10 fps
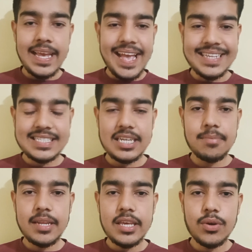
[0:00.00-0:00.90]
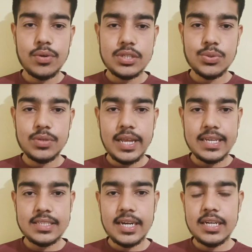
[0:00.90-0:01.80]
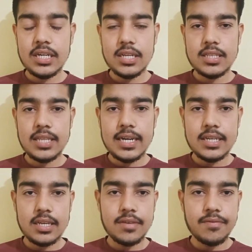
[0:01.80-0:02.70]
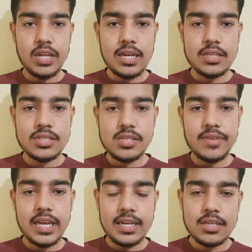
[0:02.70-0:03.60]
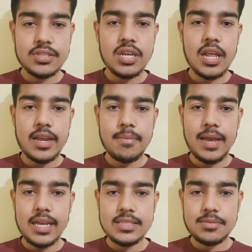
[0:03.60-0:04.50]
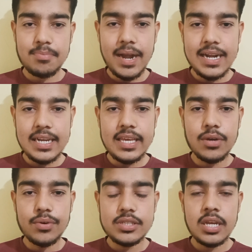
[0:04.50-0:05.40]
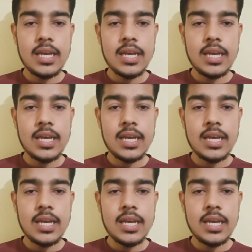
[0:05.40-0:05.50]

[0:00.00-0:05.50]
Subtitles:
extremely egoist to an extent that we can consider him as madly egoist,